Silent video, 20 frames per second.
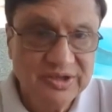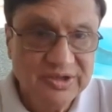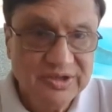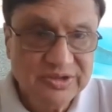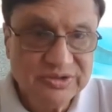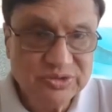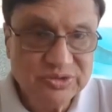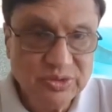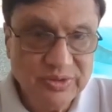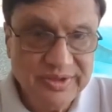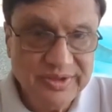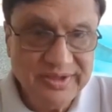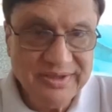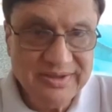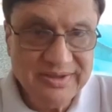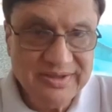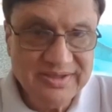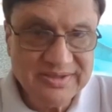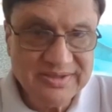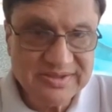So
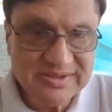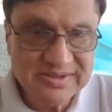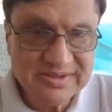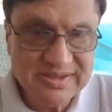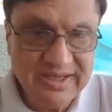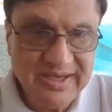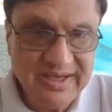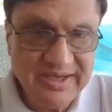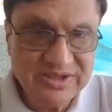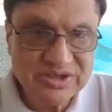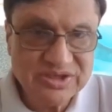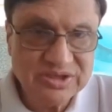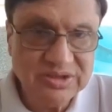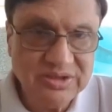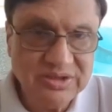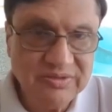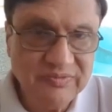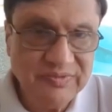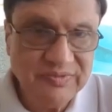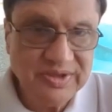in this
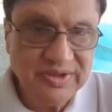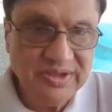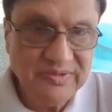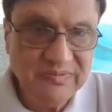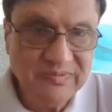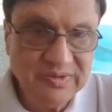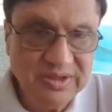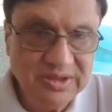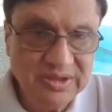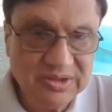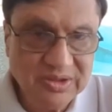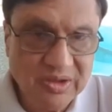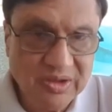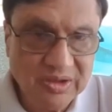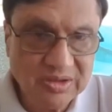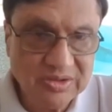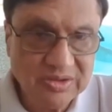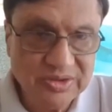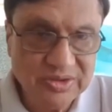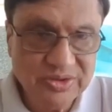lecture we will
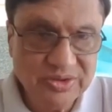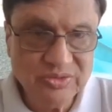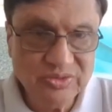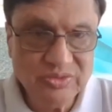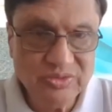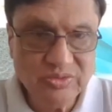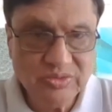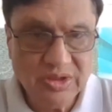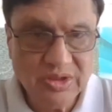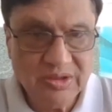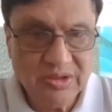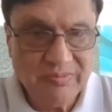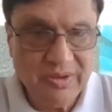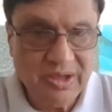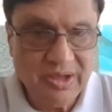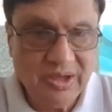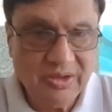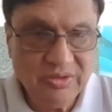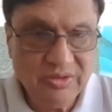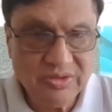talk to you
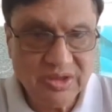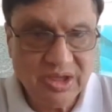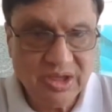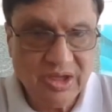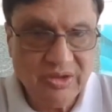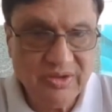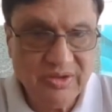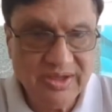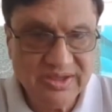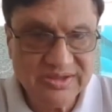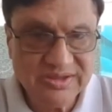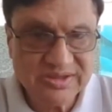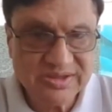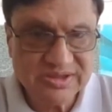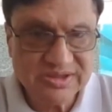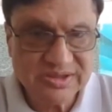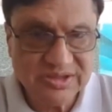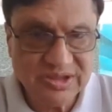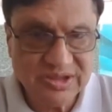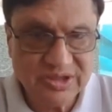about how
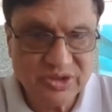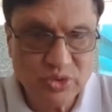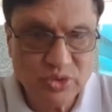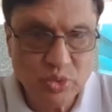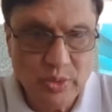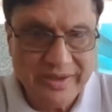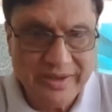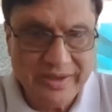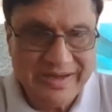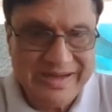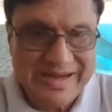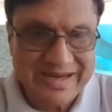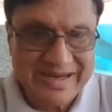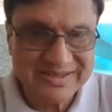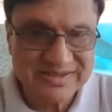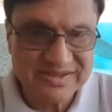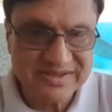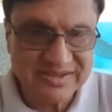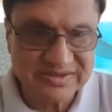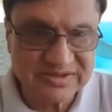does two
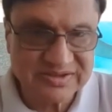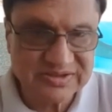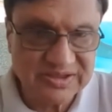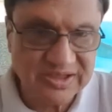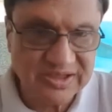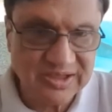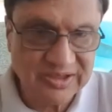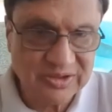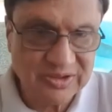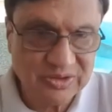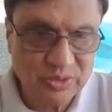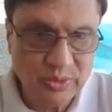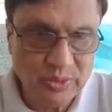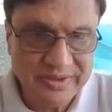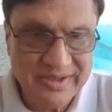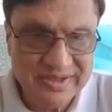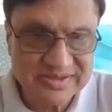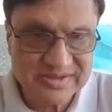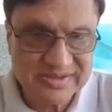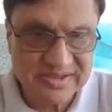indices,
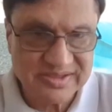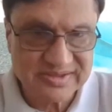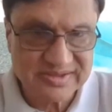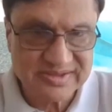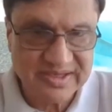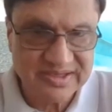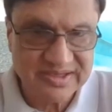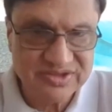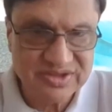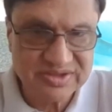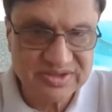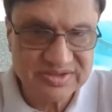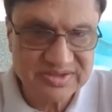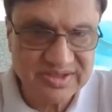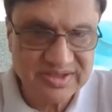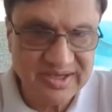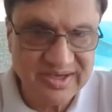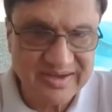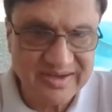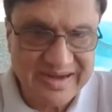
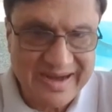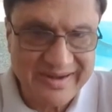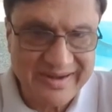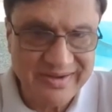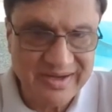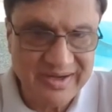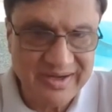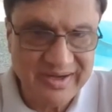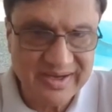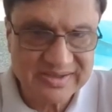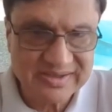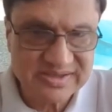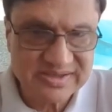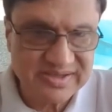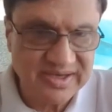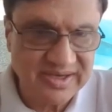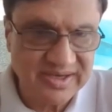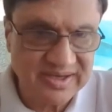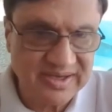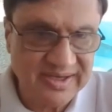adjusted rand index
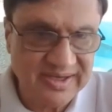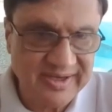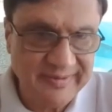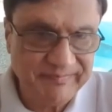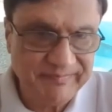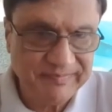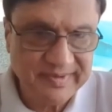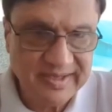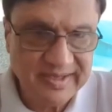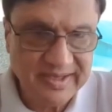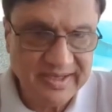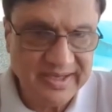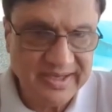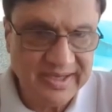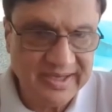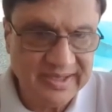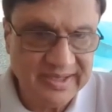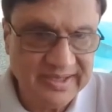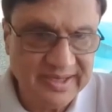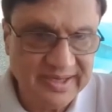ARI
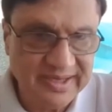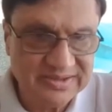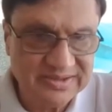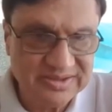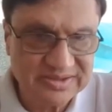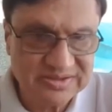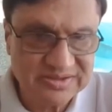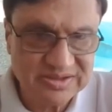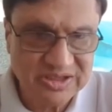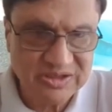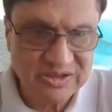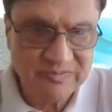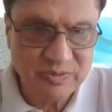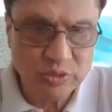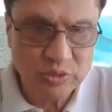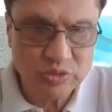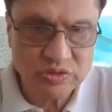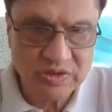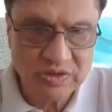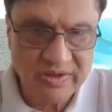and adjusted
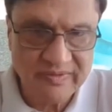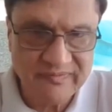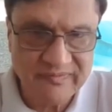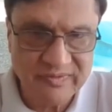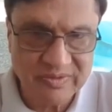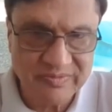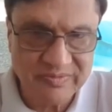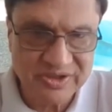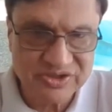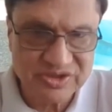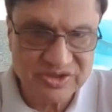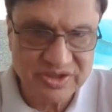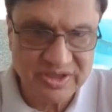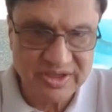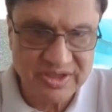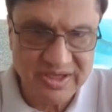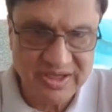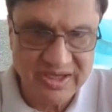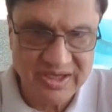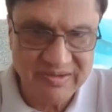mutual
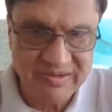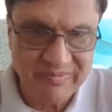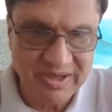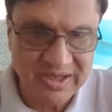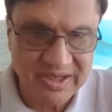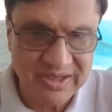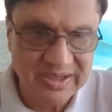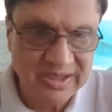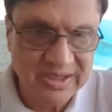information AMI,